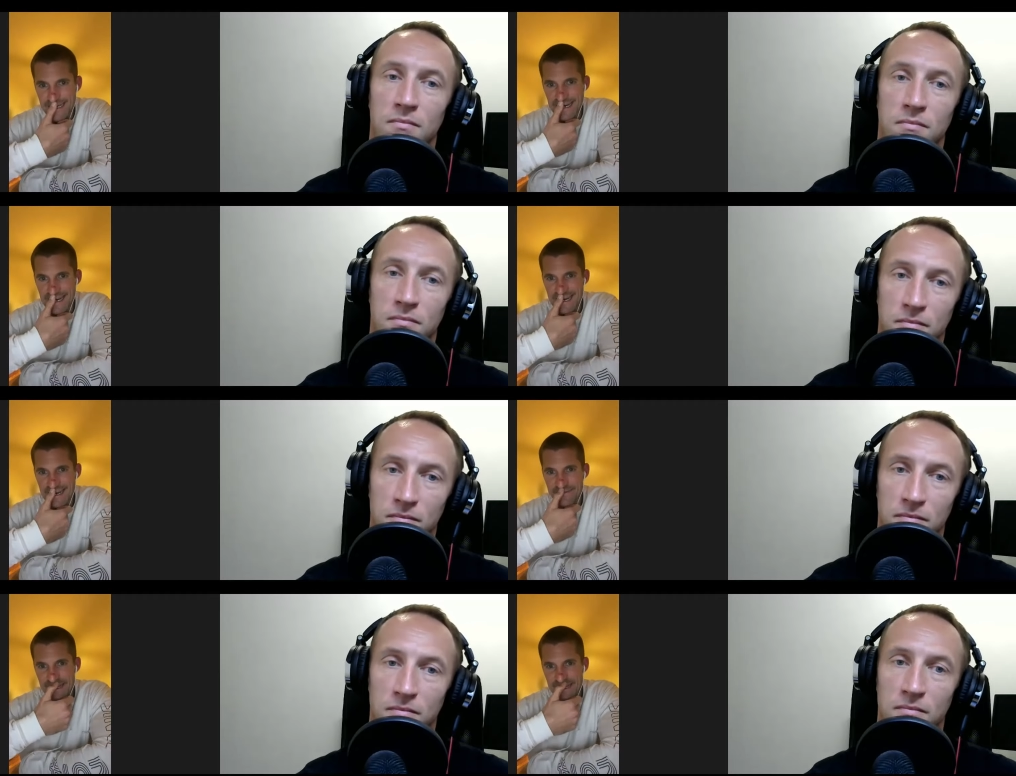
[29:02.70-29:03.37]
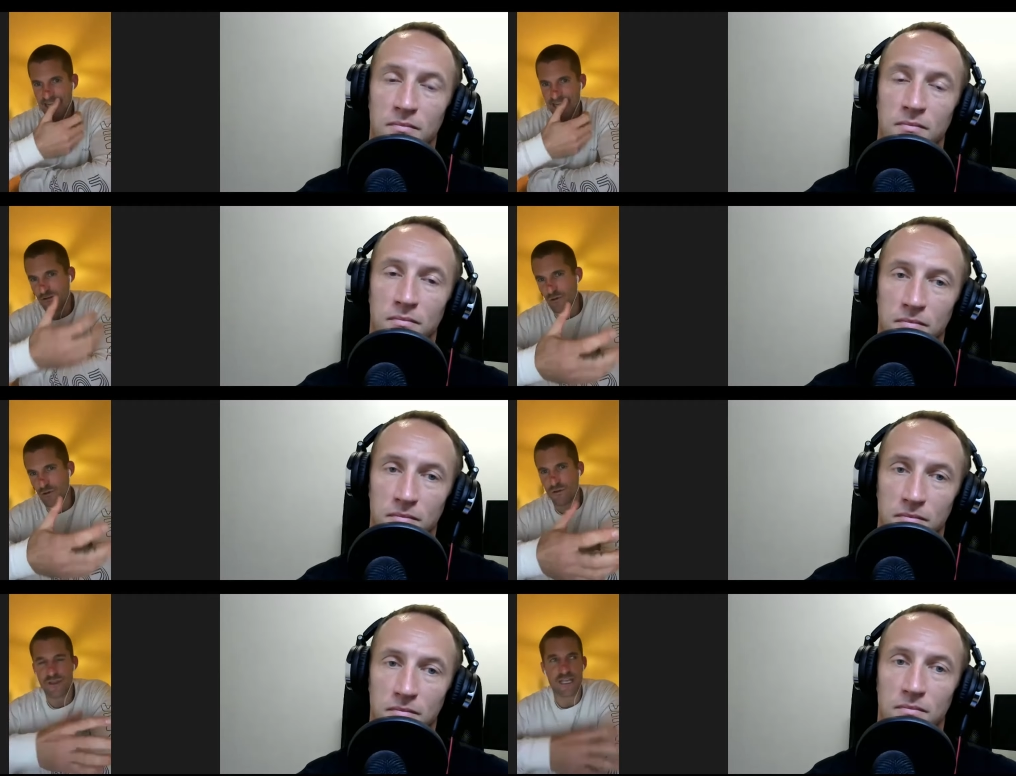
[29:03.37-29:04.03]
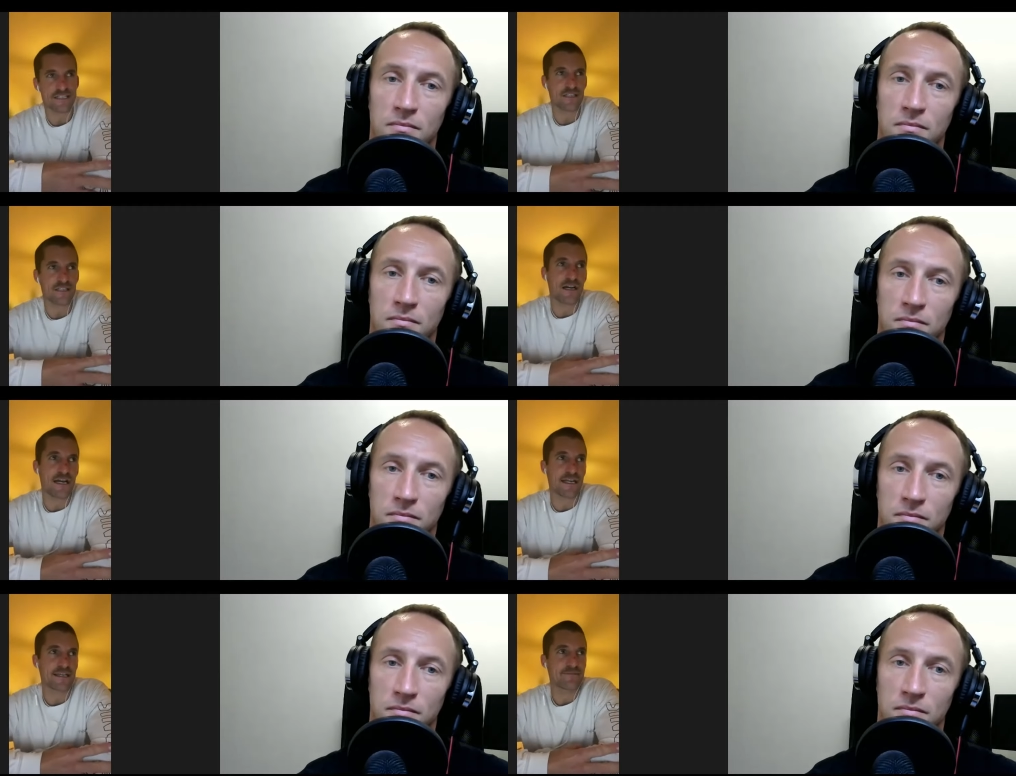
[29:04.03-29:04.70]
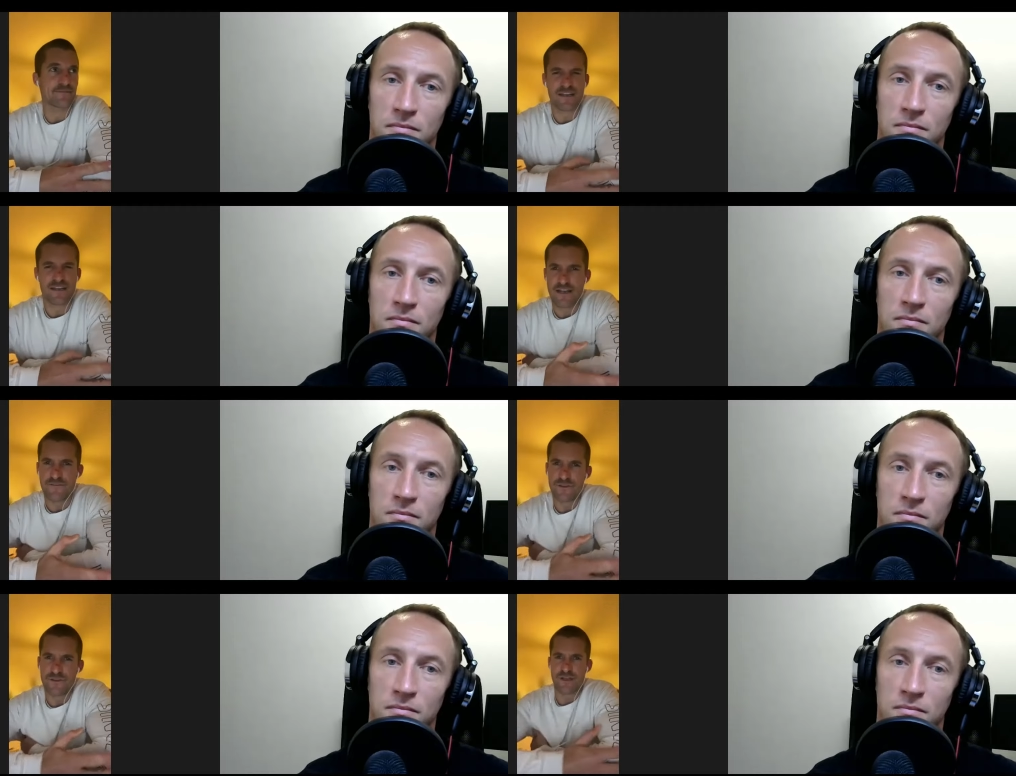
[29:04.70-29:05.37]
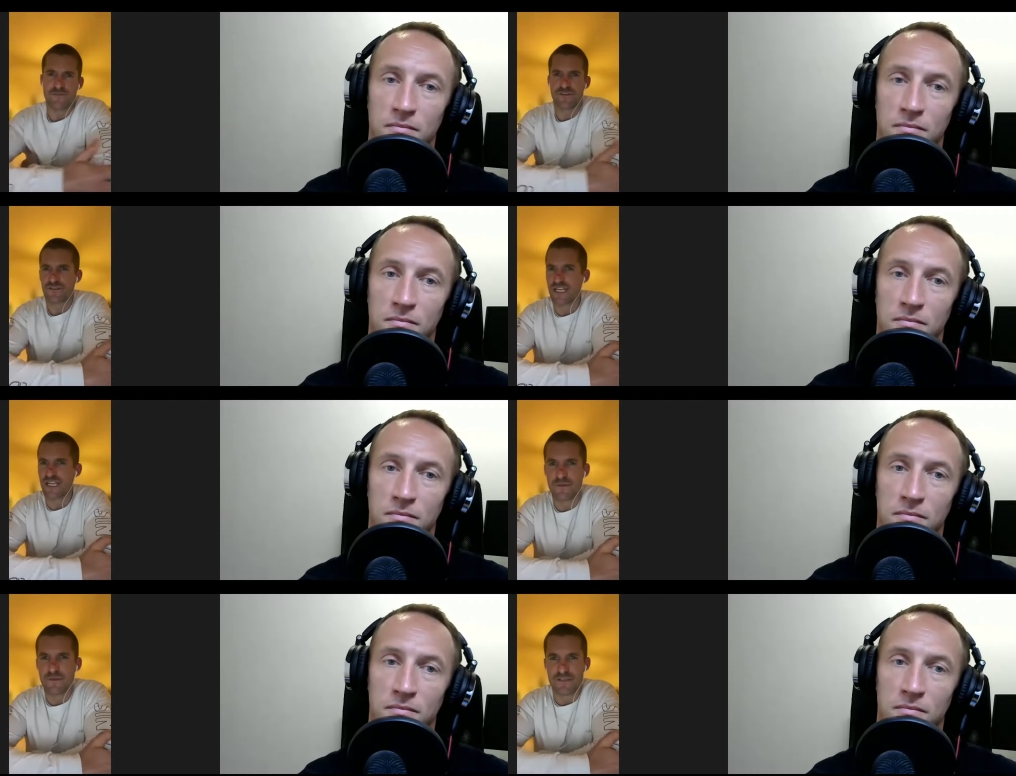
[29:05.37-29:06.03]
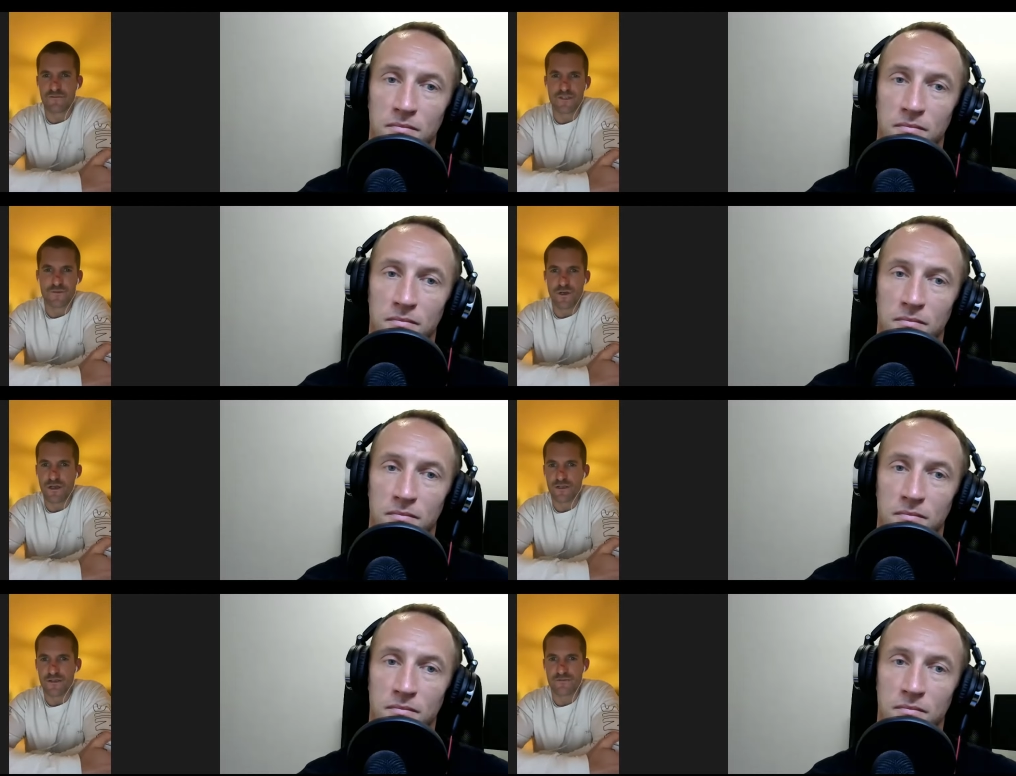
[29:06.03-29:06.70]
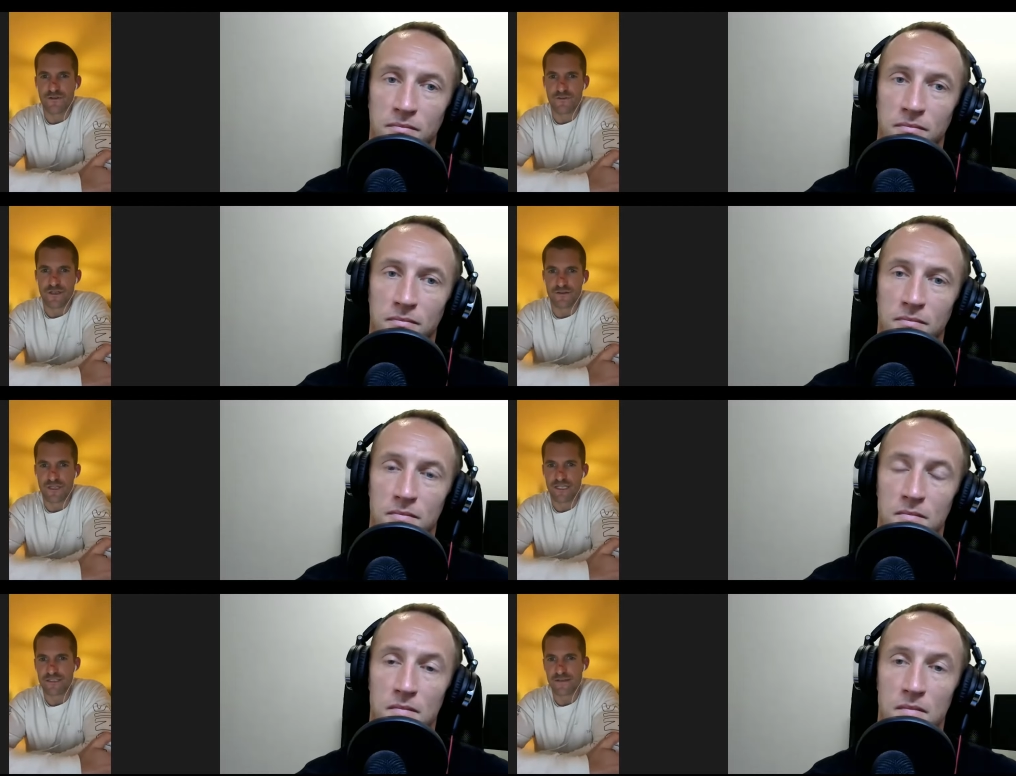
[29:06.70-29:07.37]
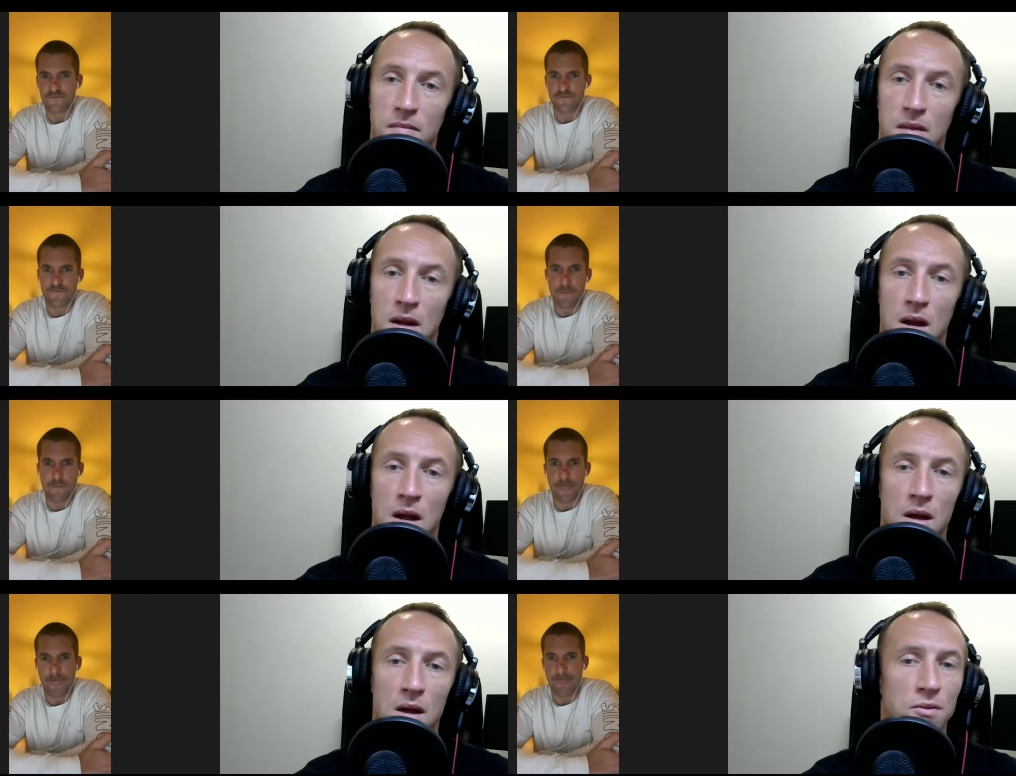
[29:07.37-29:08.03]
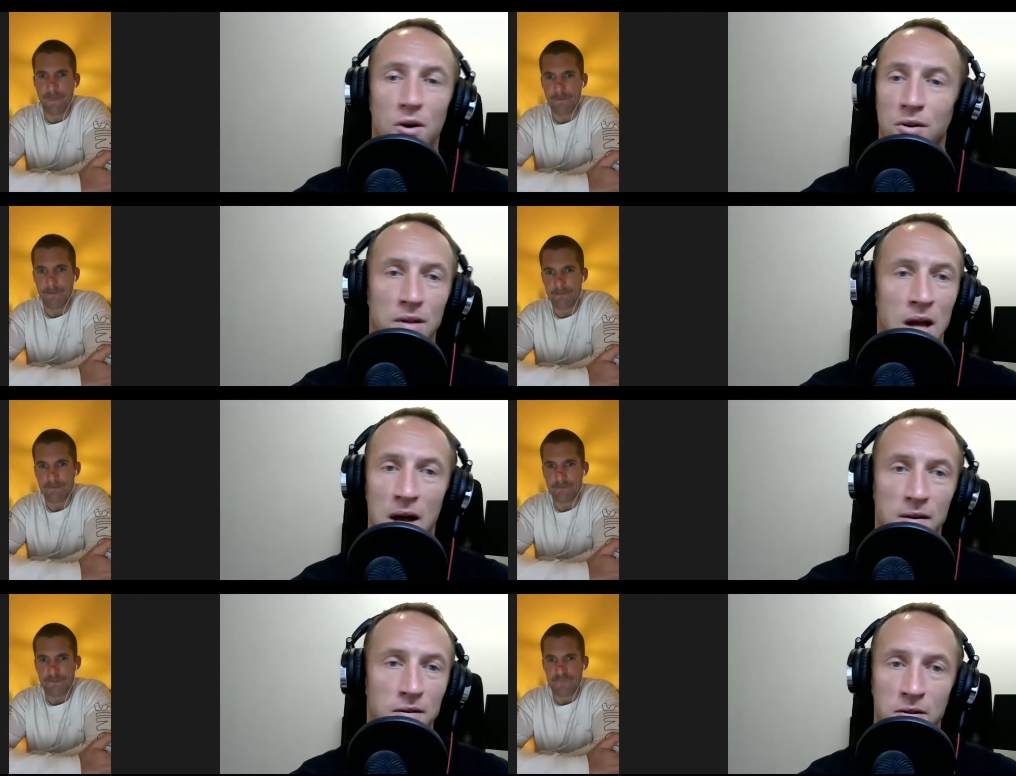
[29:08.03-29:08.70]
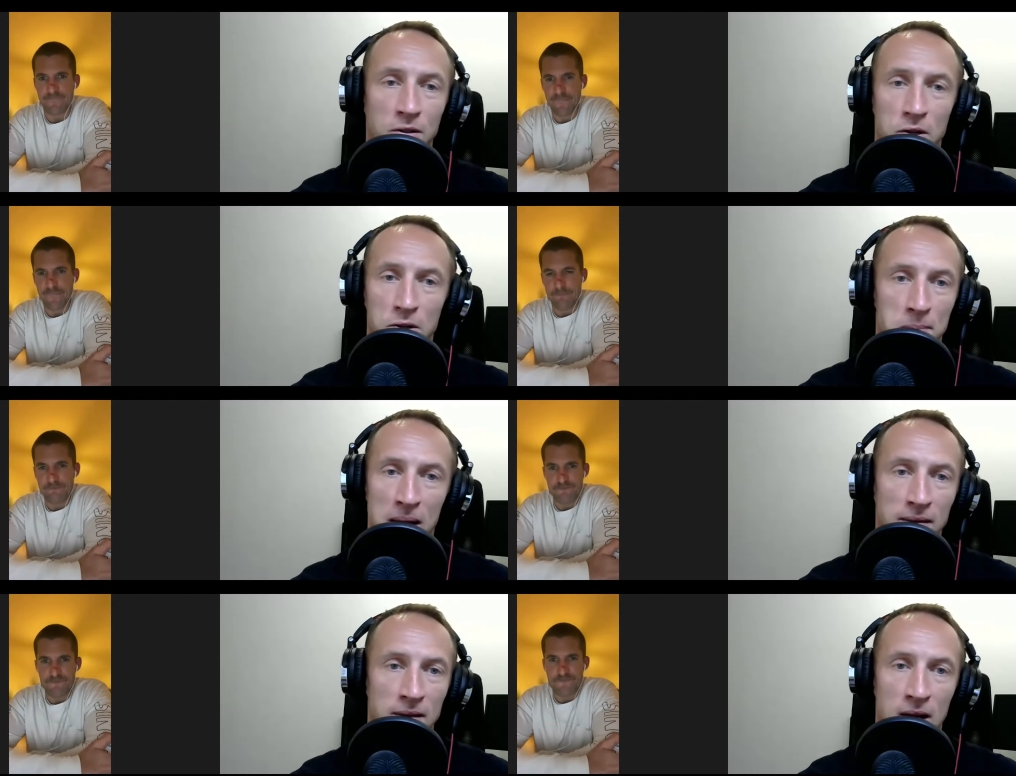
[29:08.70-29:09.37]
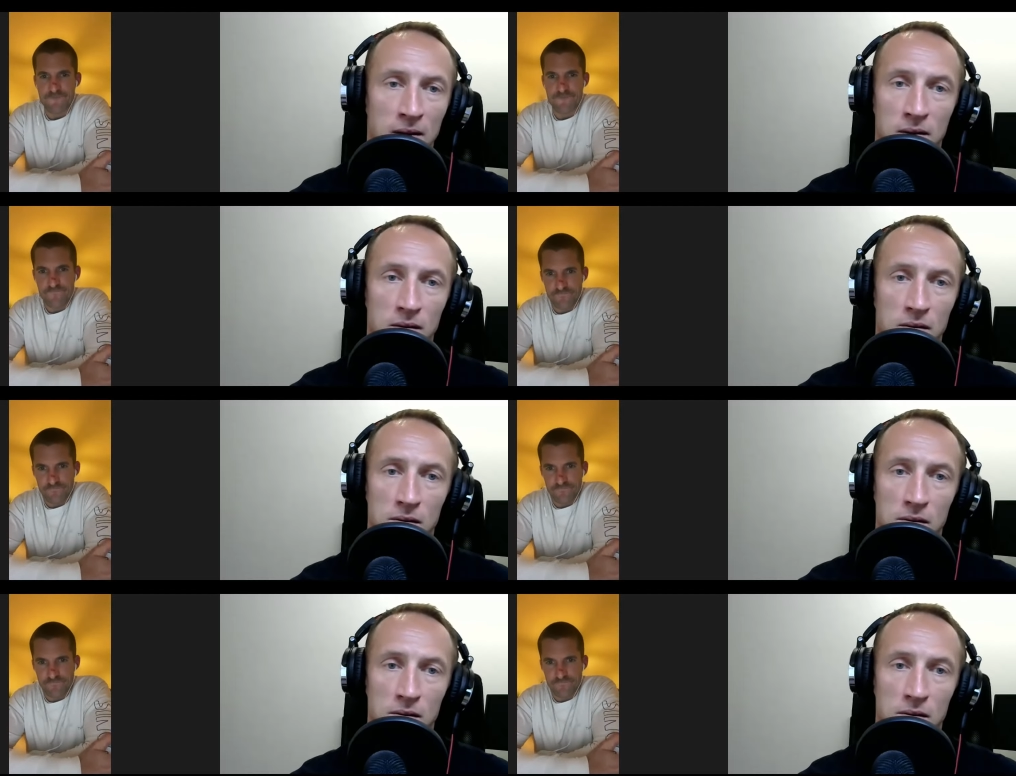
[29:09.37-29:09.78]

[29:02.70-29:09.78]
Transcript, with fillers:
Speaker 1: Um, and they're all things like, I don't, have you, have you seen much of his work on on that stuff?
Speaker 2: Not, no, not a huge amount. No.